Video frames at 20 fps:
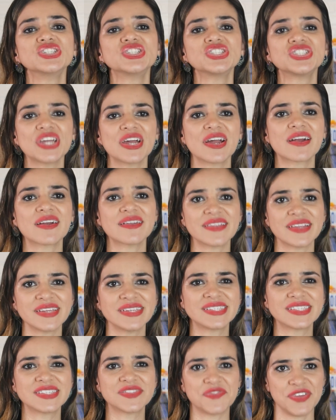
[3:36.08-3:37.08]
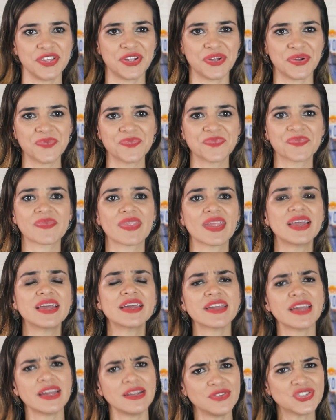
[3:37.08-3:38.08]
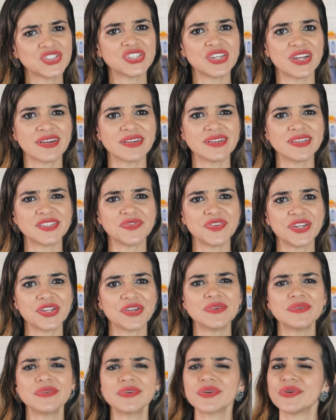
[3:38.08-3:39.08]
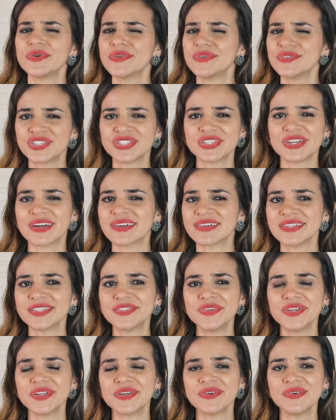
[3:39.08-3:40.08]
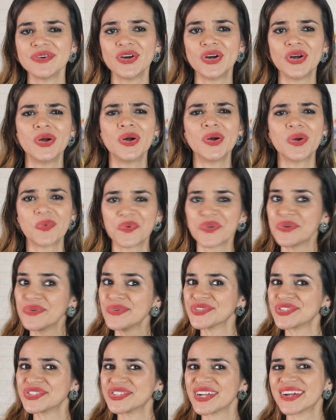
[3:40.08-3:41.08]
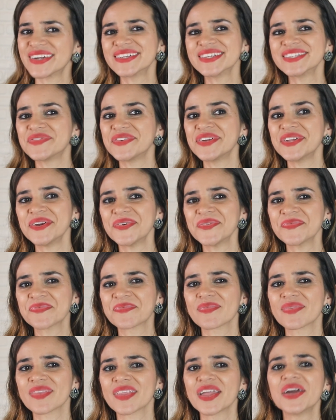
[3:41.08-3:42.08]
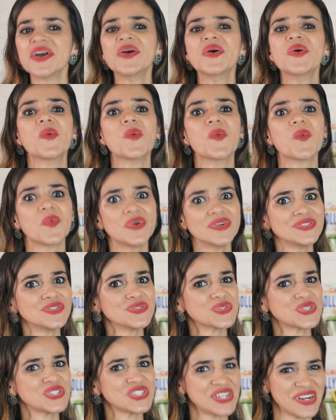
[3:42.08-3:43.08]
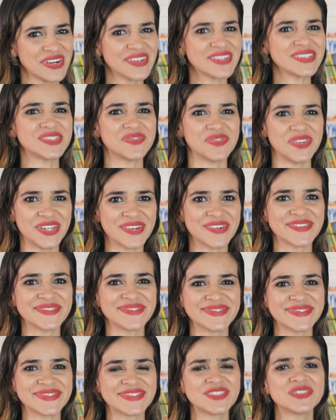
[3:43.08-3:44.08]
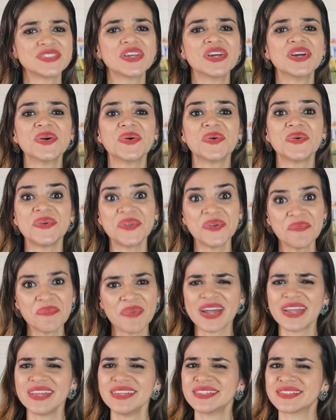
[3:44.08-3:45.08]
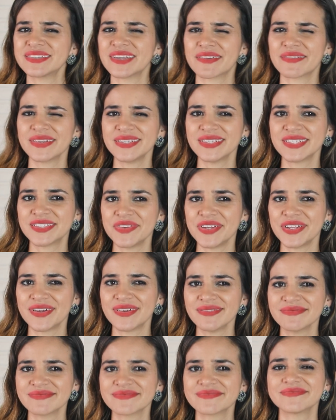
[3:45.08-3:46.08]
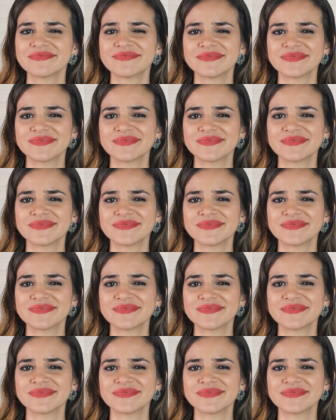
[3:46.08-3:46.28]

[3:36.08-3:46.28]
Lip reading: share this video. Can you share this video? Could you share this video? Will you share this video? Would you share this video? Would you mind sharing this video?